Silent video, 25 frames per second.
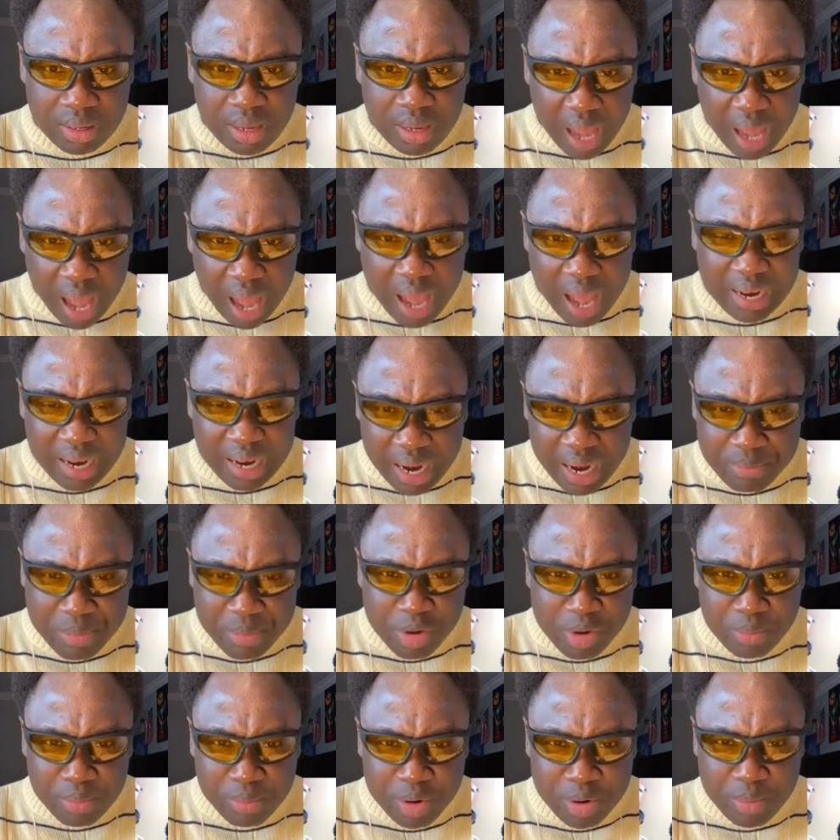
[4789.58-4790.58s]
And then,
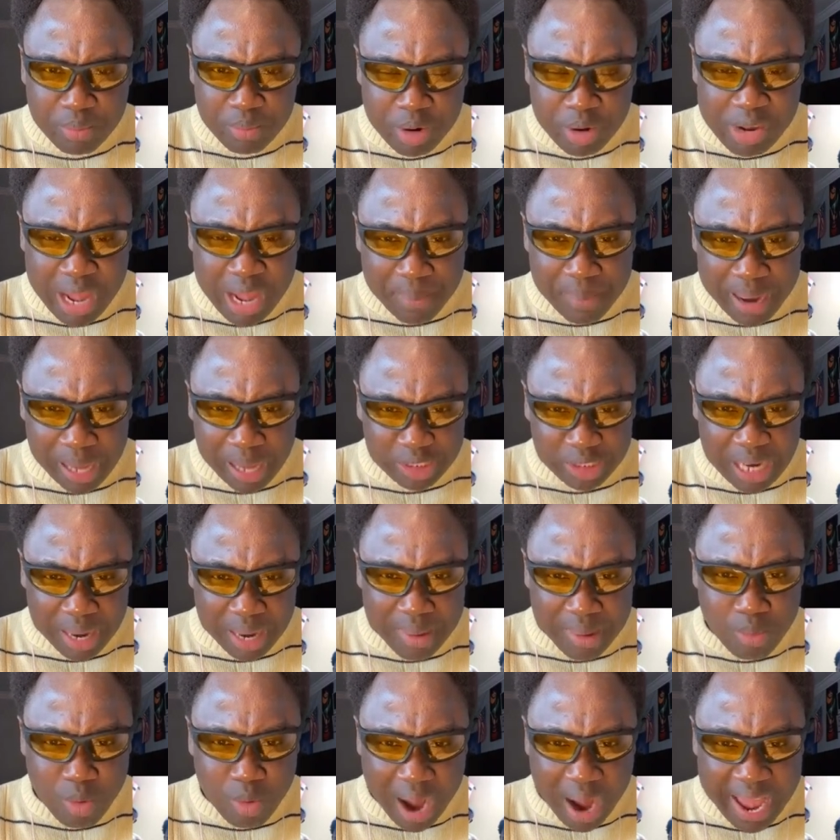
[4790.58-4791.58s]
the blast
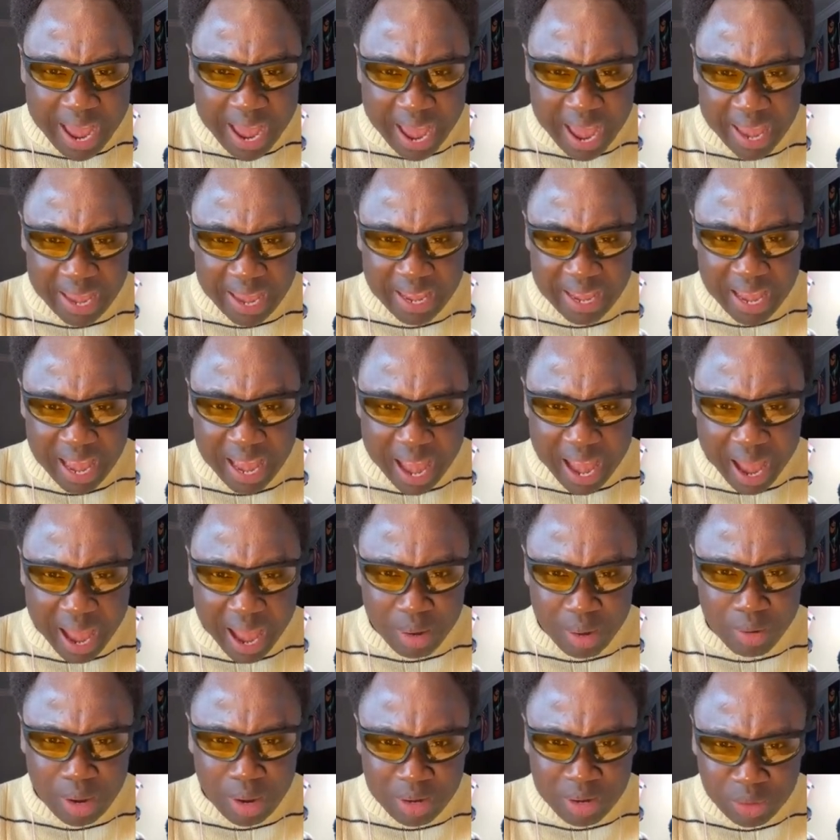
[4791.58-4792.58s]
number boy,
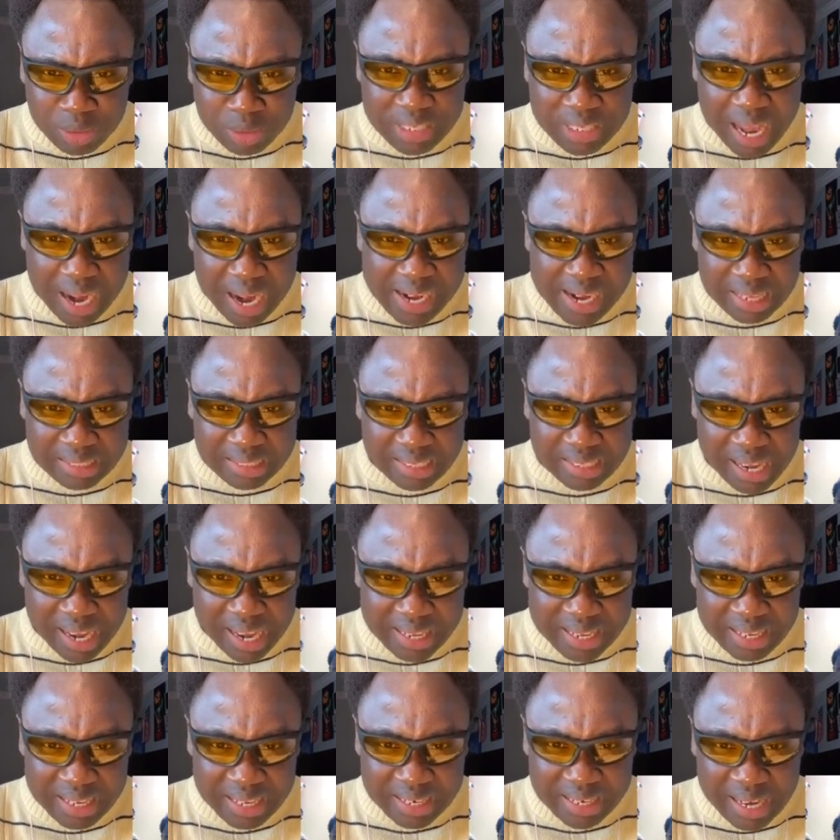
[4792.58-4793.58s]
and you
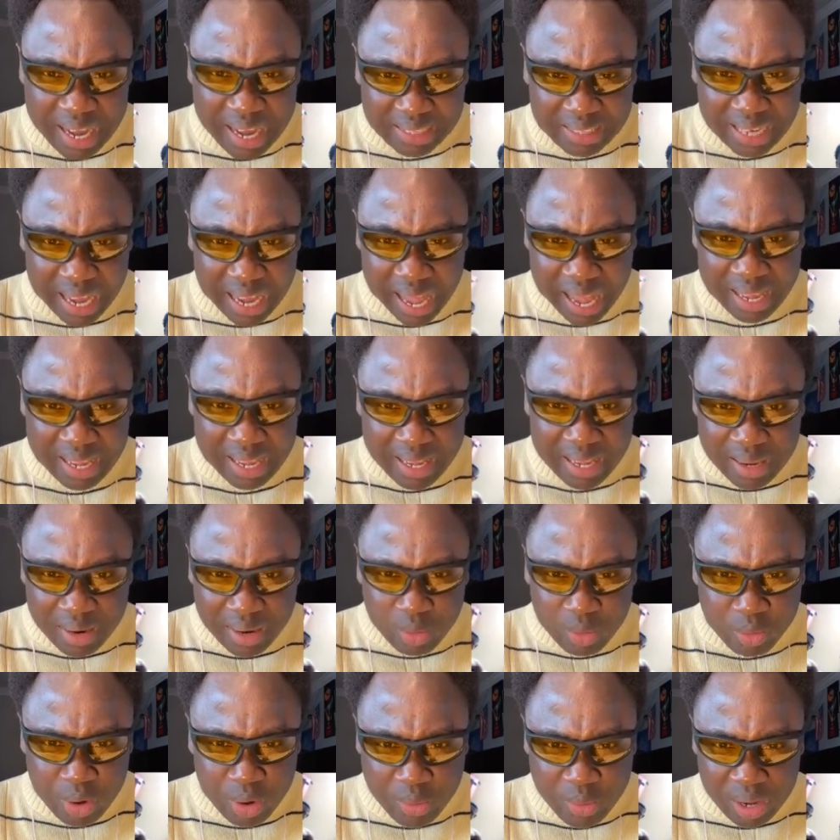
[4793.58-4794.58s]
see, nature
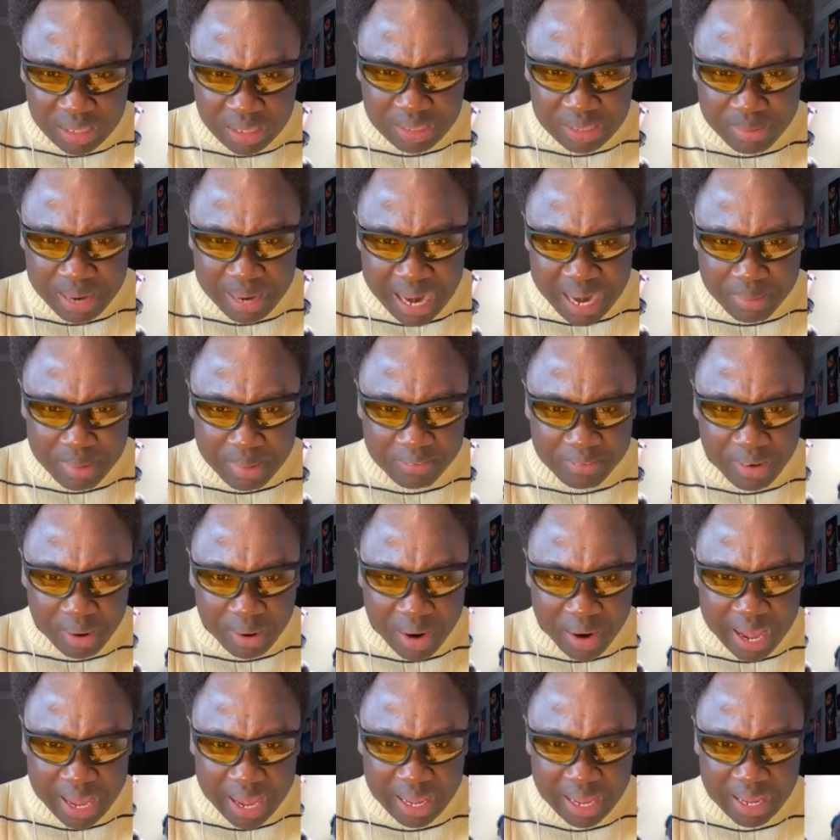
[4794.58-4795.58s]
request the bell, I'm in my way.